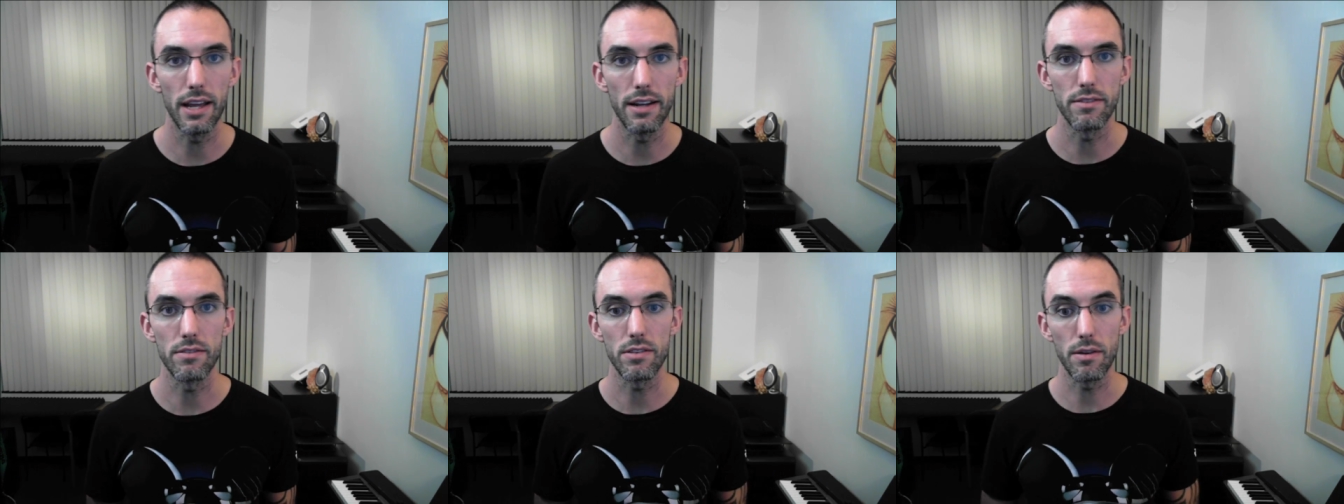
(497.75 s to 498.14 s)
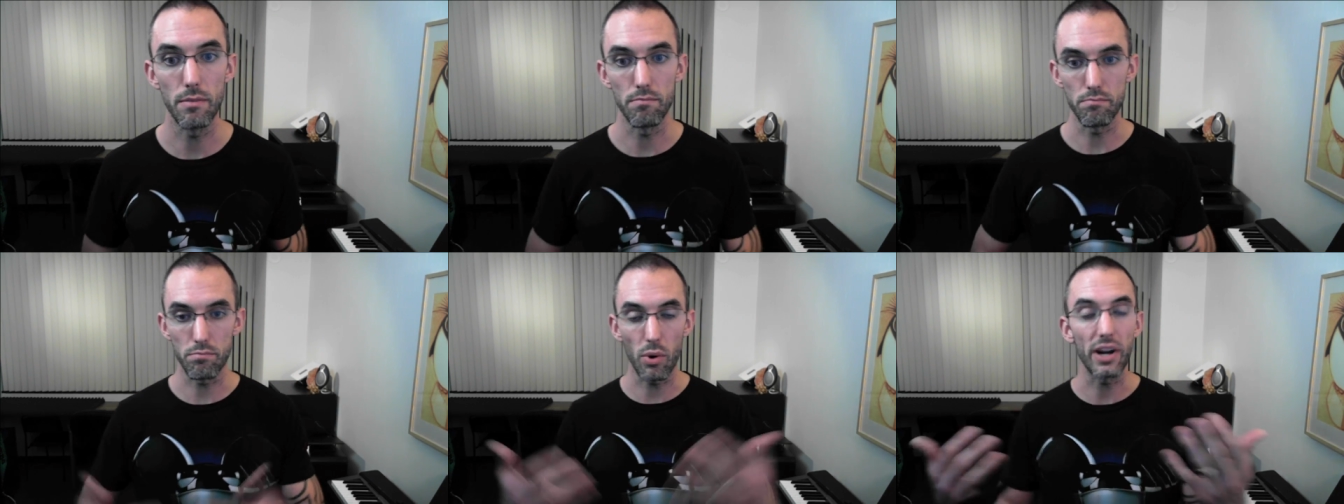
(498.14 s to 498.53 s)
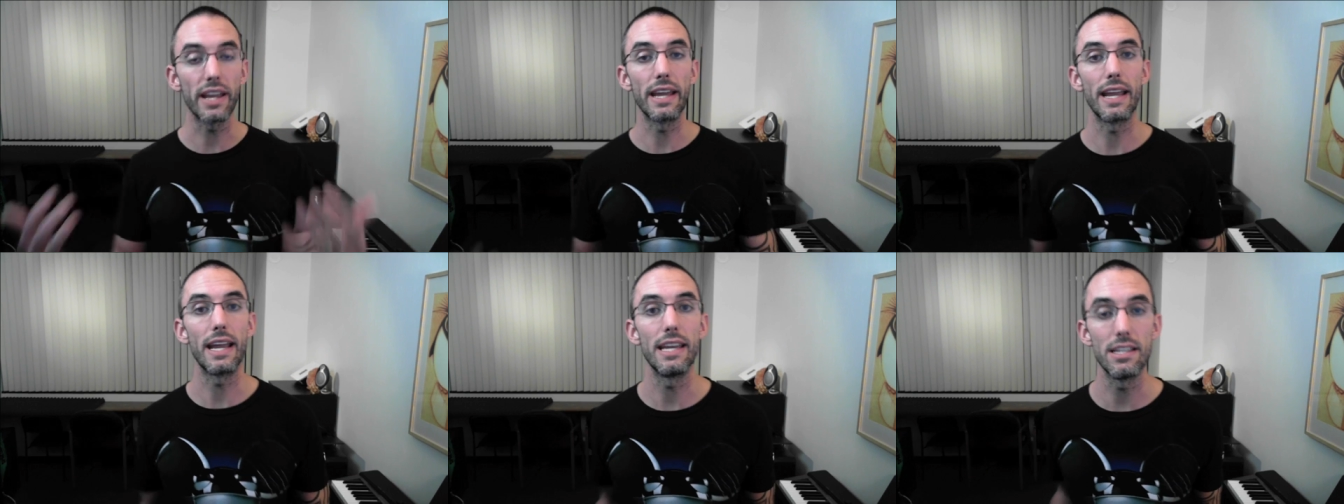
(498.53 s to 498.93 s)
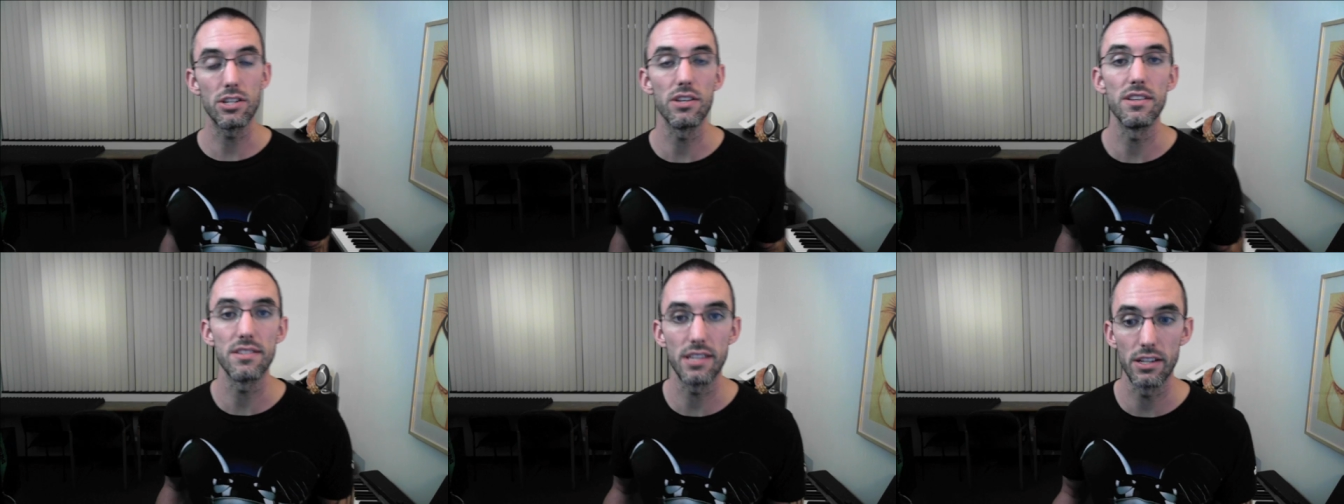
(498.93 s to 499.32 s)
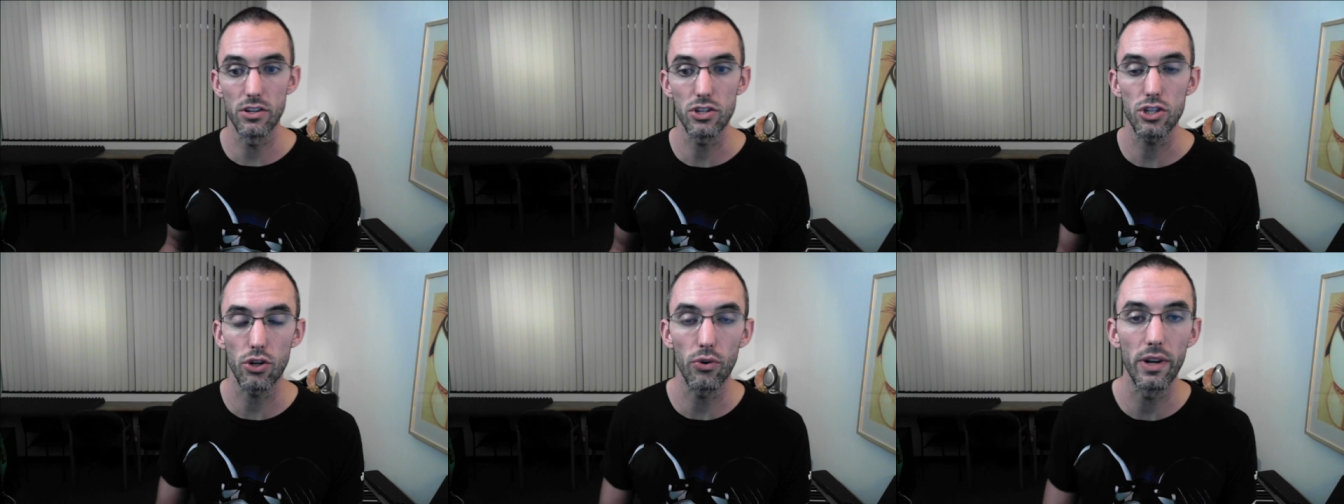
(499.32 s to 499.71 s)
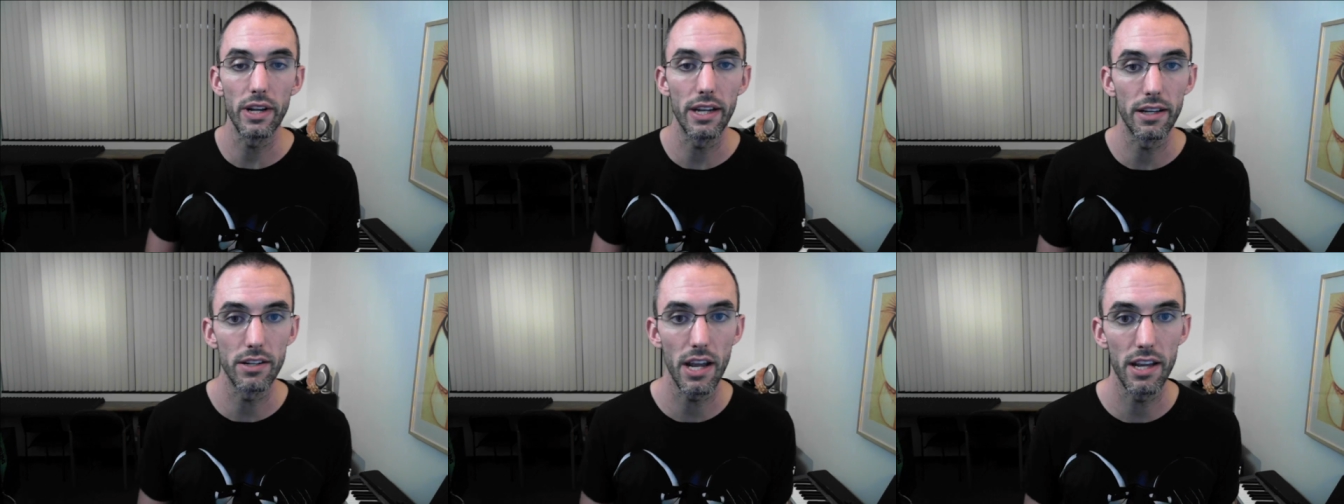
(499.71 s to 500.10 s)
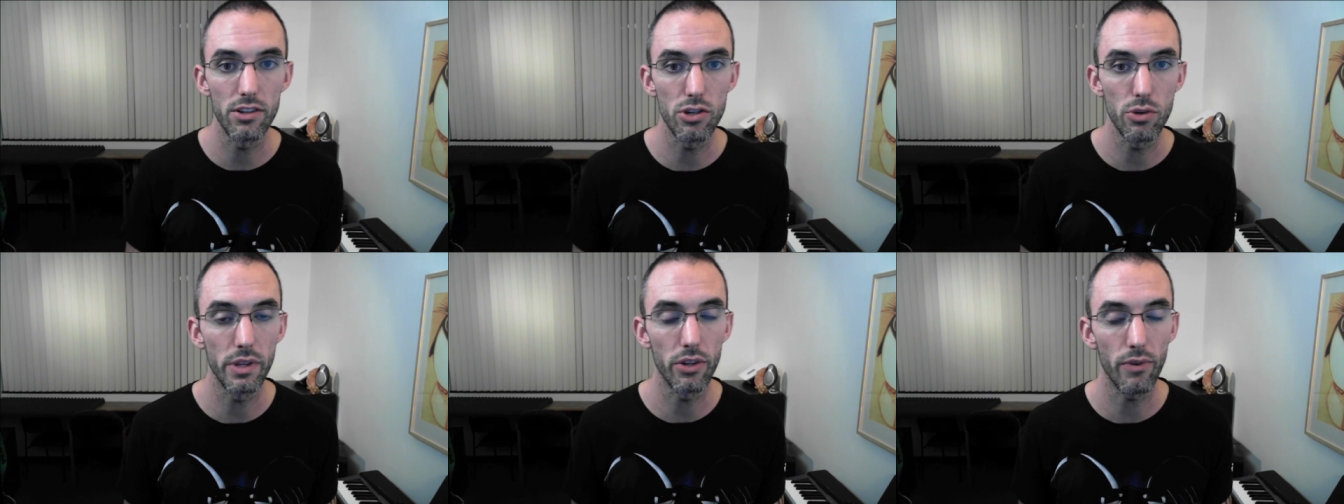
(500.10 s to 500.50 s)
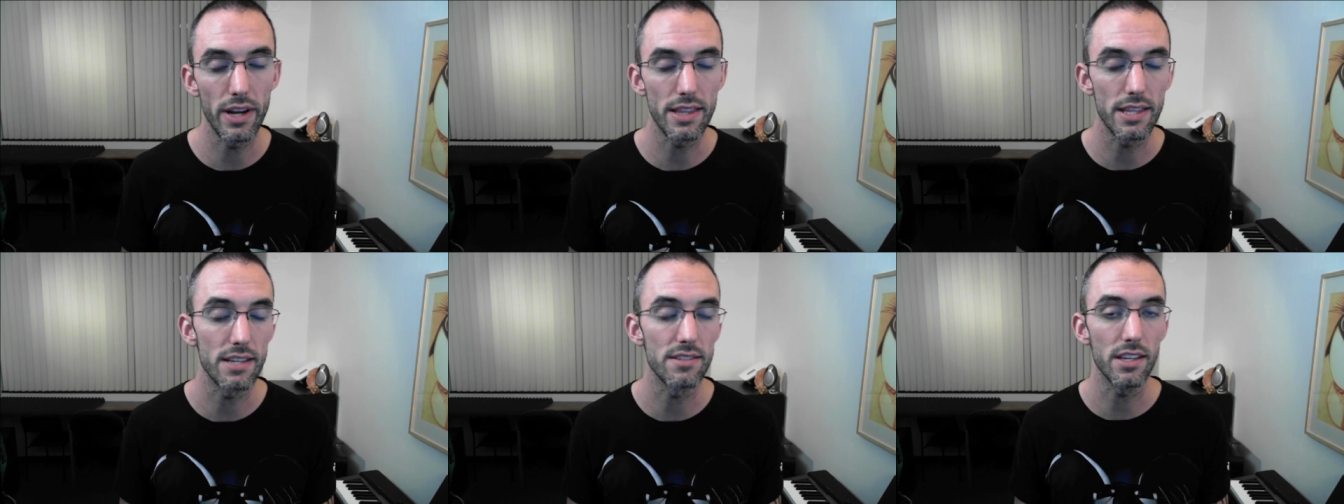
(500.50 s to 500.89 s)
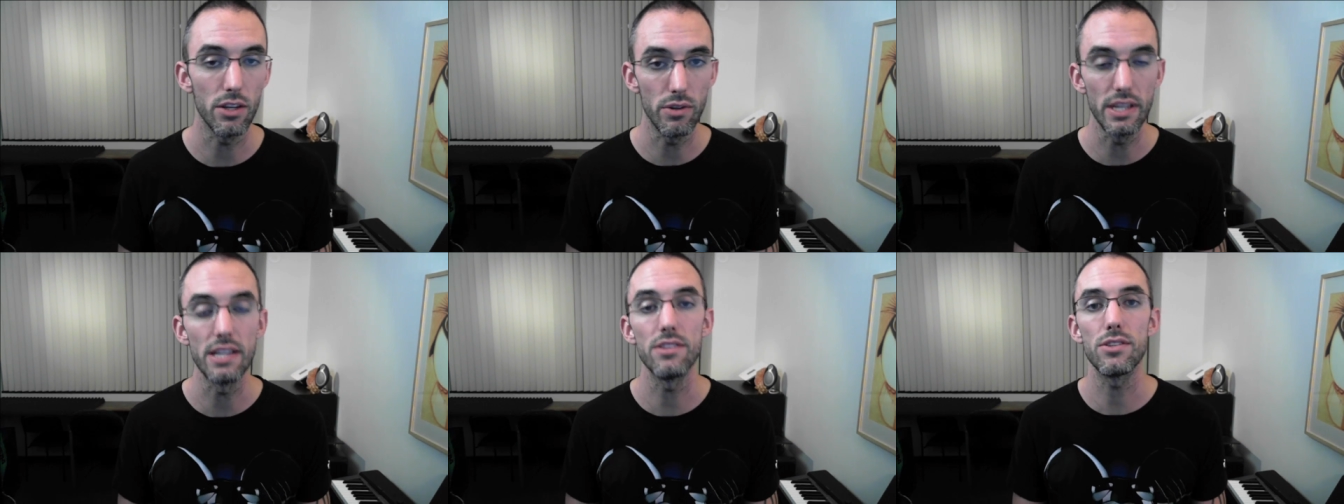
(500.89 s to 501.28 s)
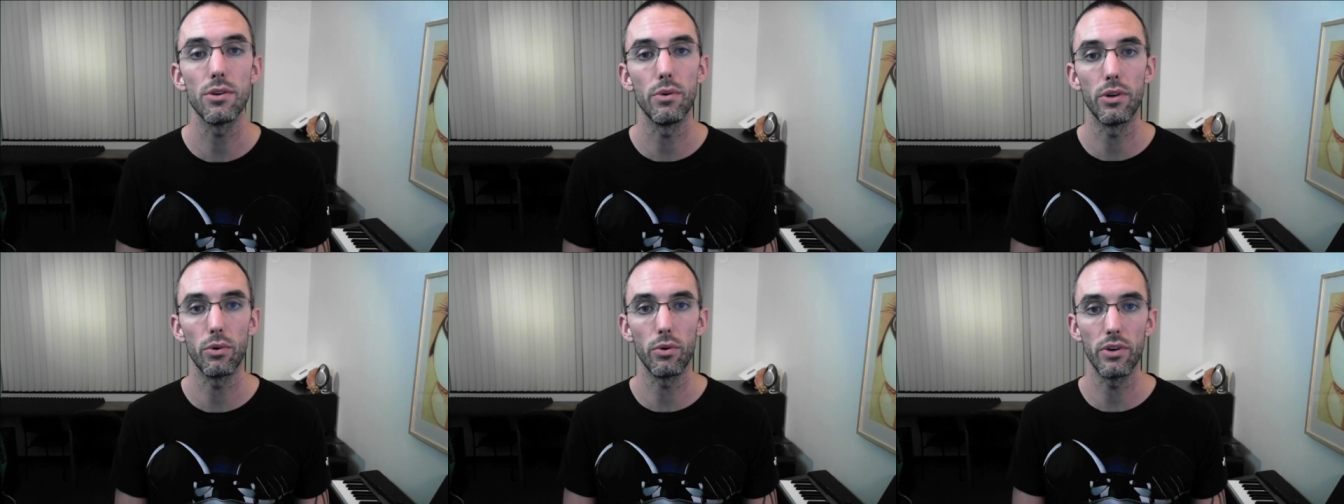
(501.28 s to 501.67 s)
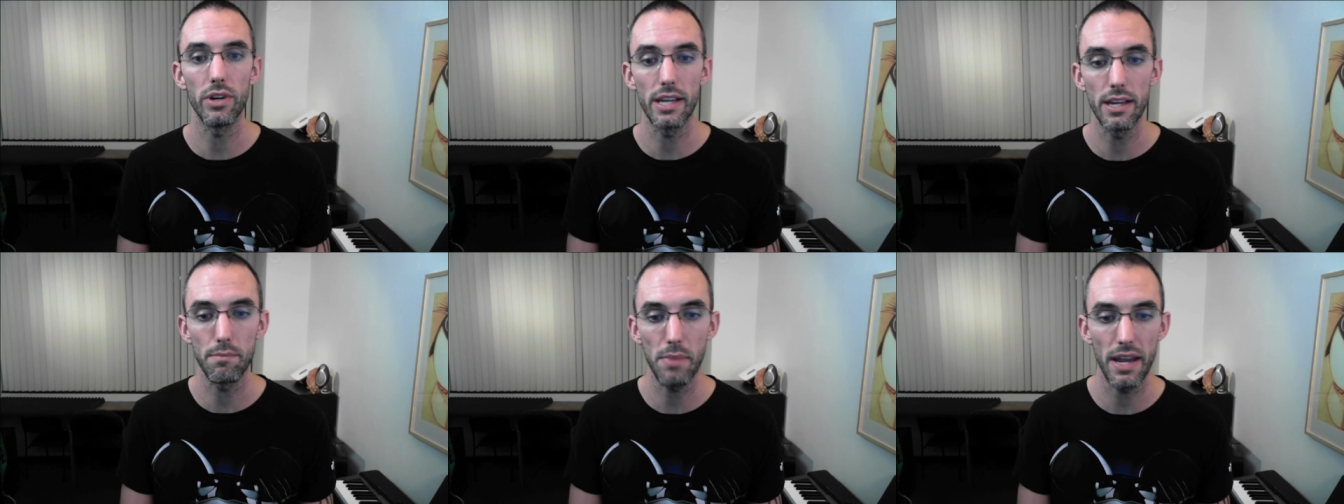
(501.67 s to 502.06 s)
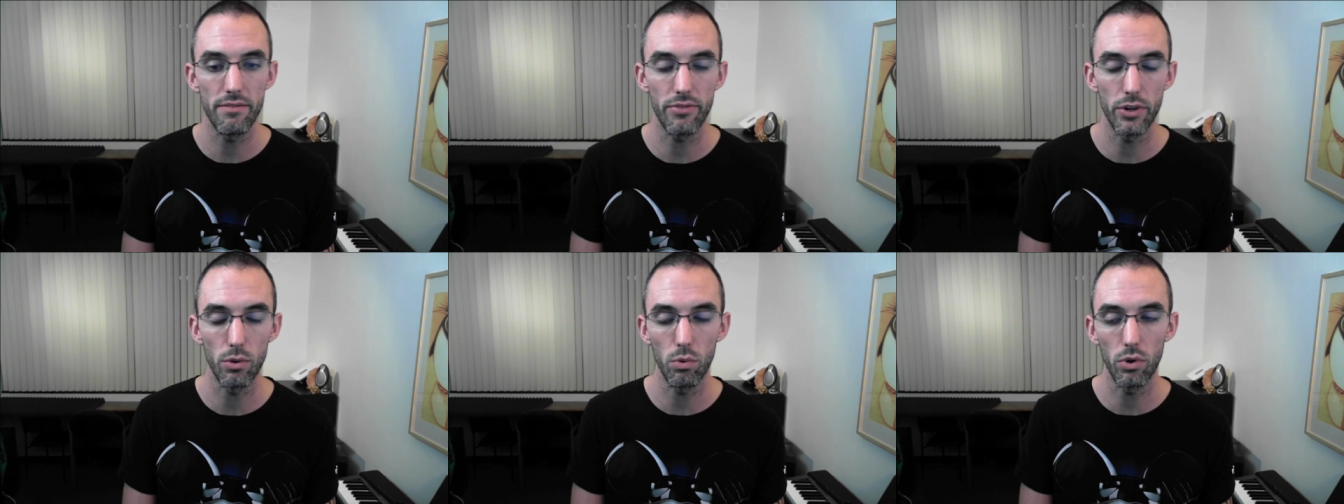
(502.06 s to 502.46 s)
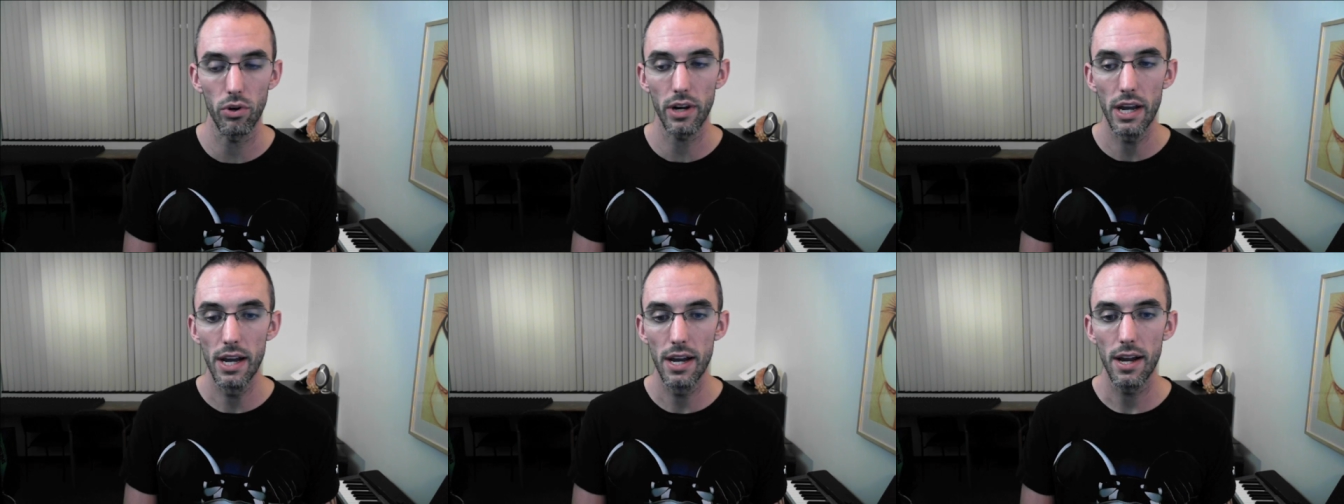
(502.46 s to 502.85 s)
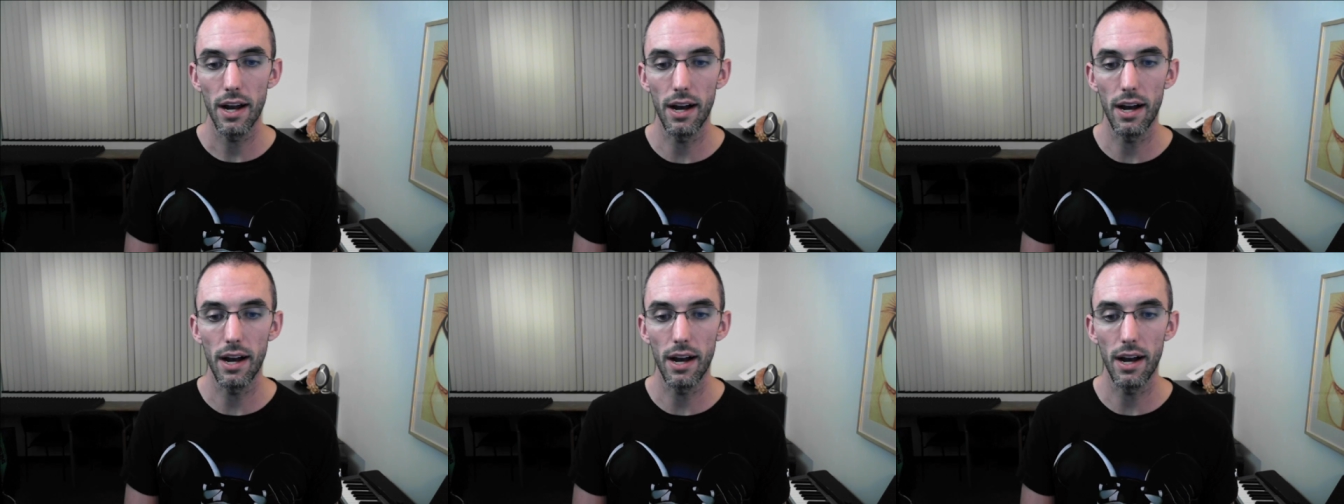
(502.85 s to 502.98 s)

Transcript: and, and, breaking into this industry and, and doing the right things that you need to in order to get paid for your work